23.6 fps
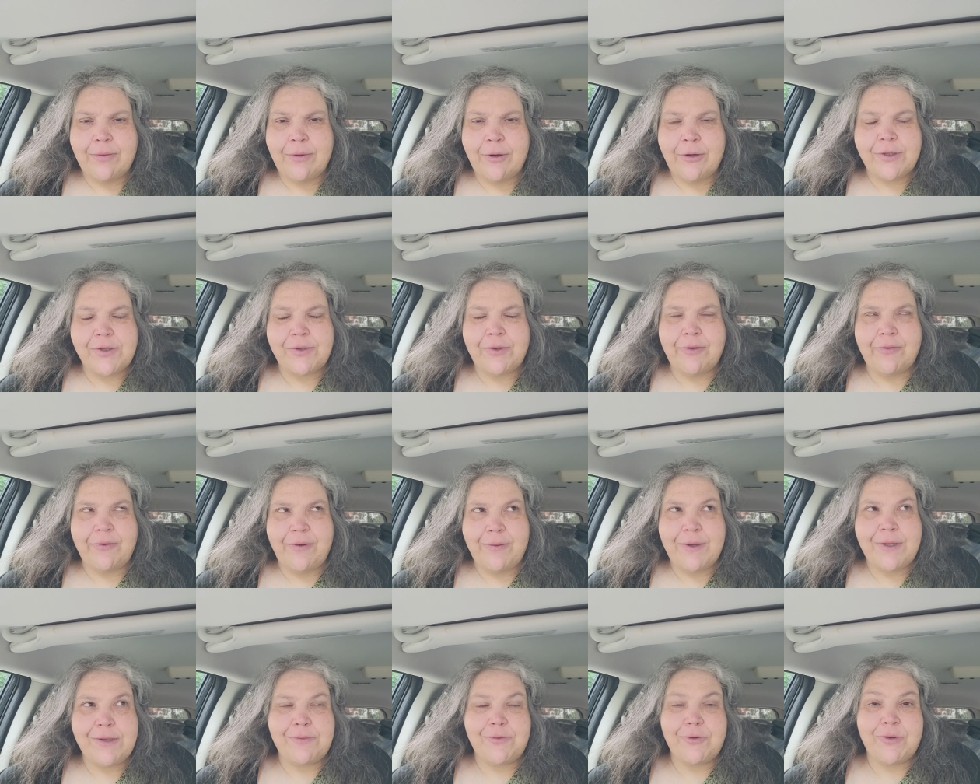Or, sorry,
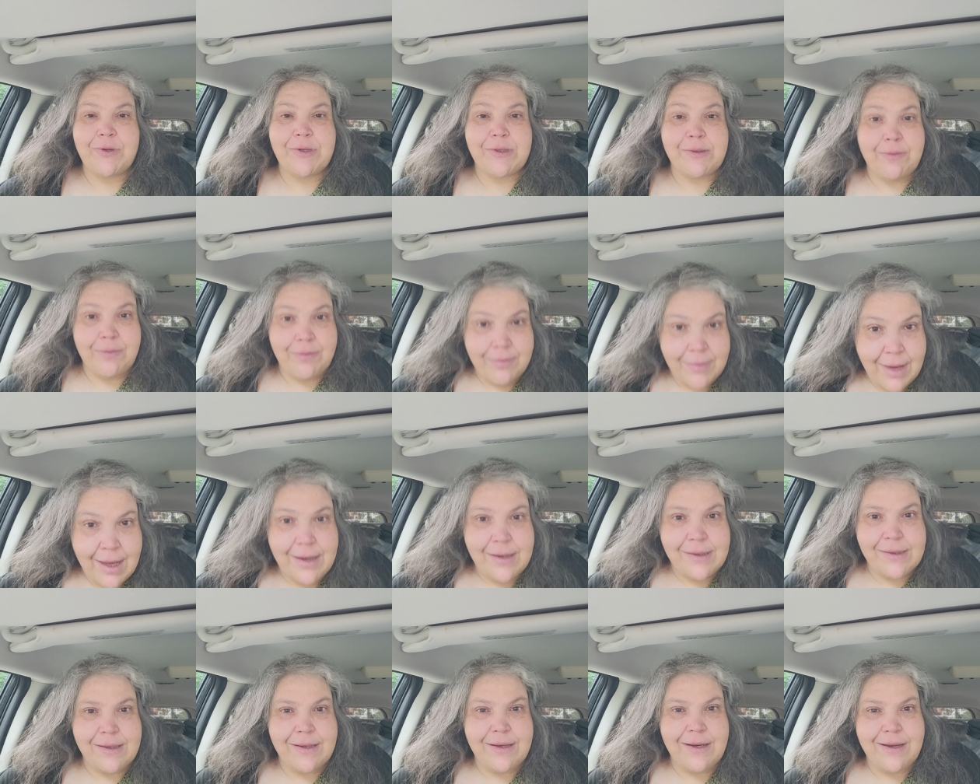feminism treats men
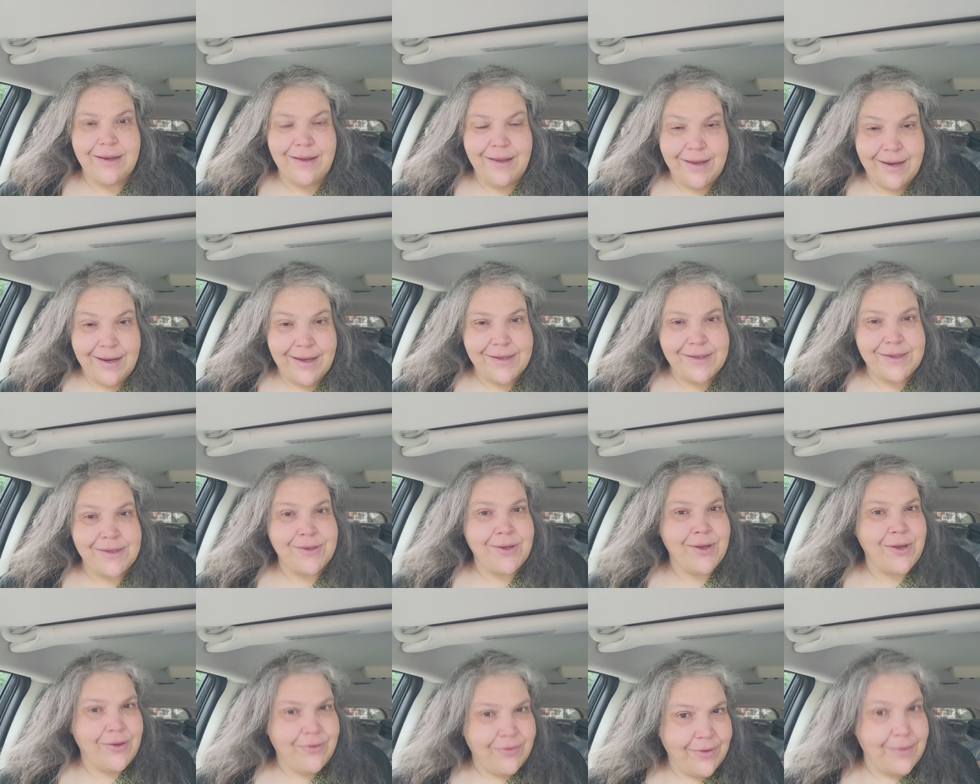as idiots.
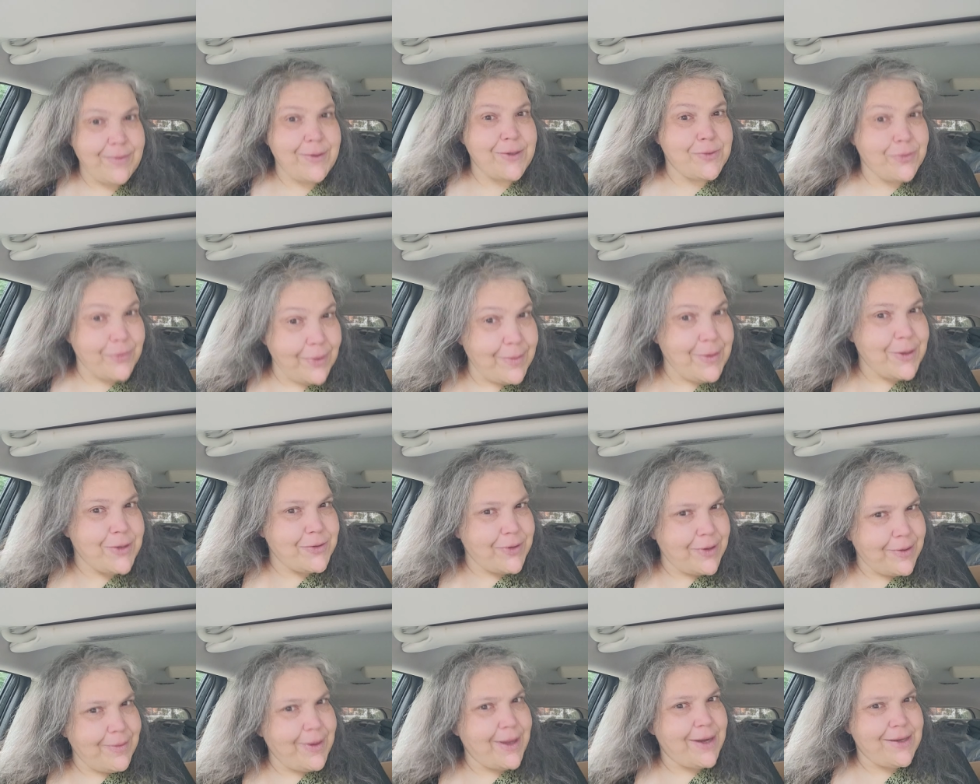Feminist women
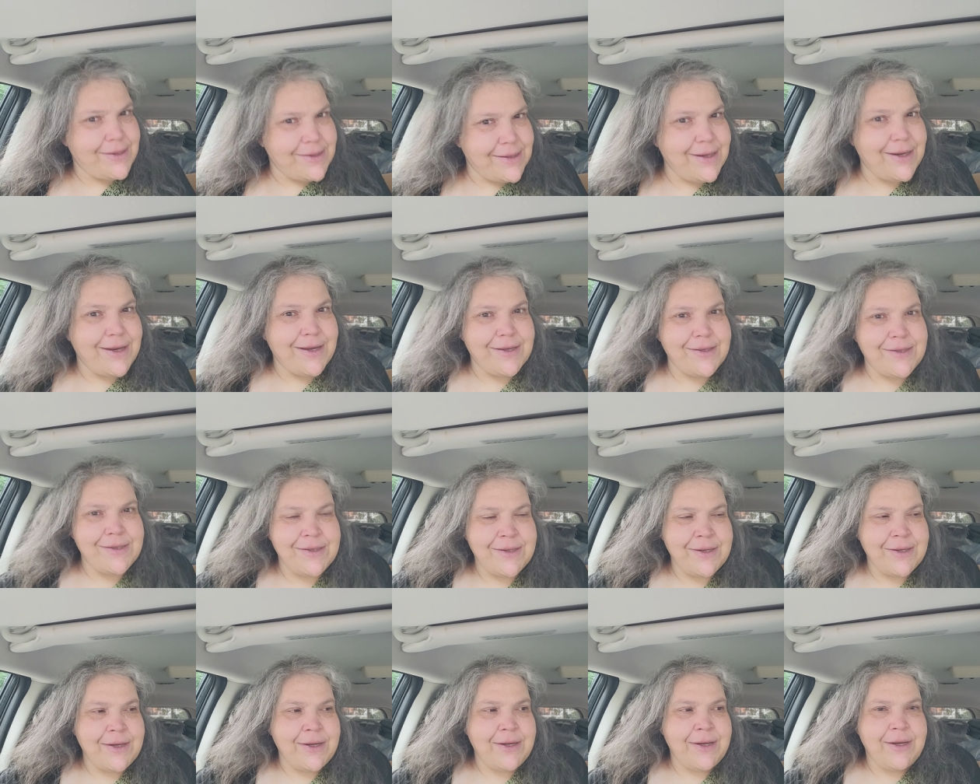treat men as
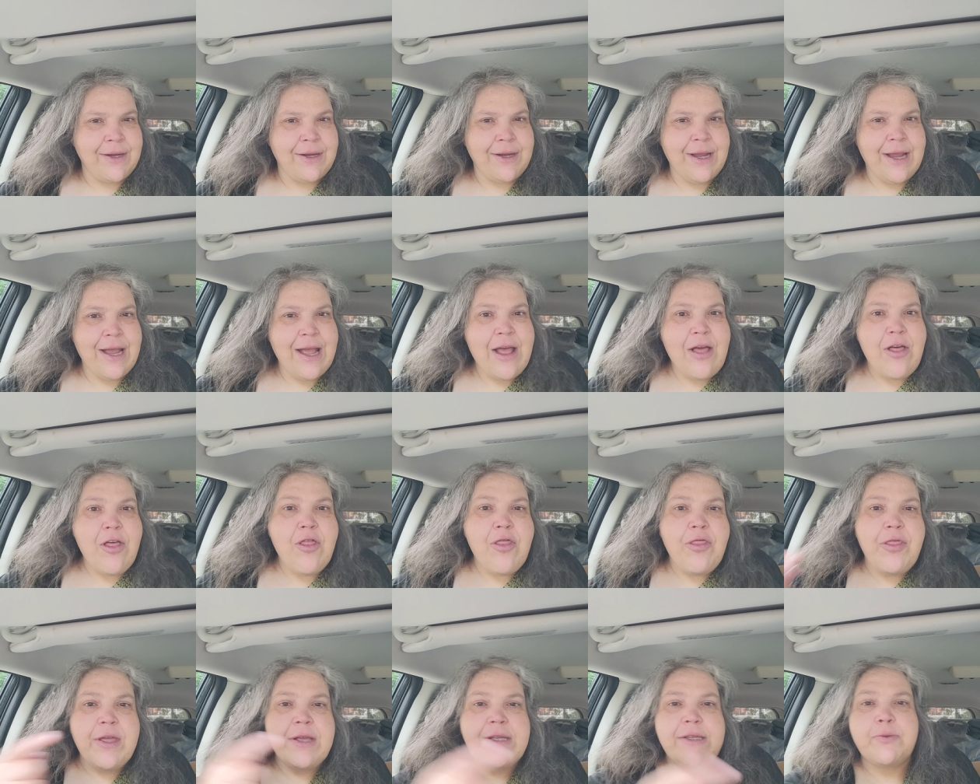idiots.
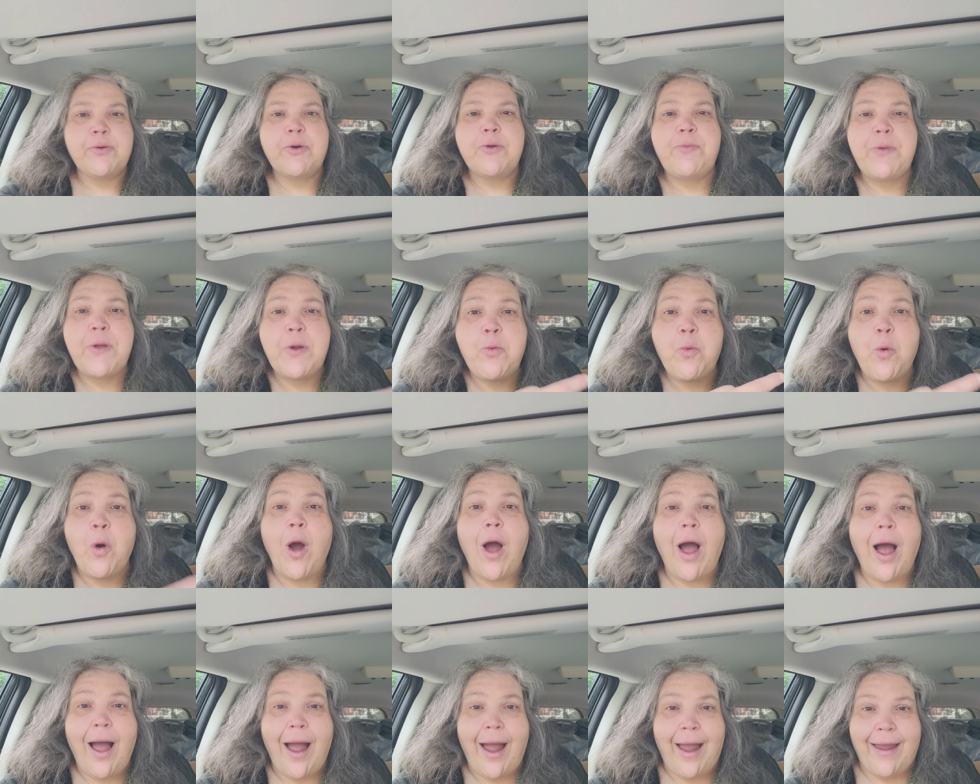This would be
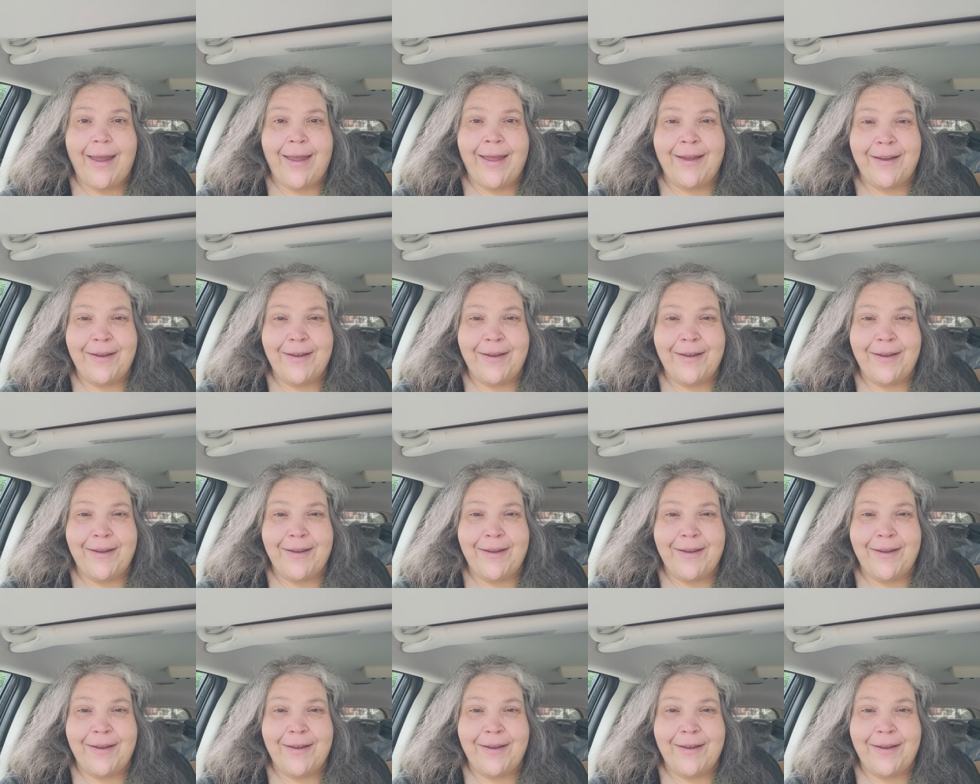why.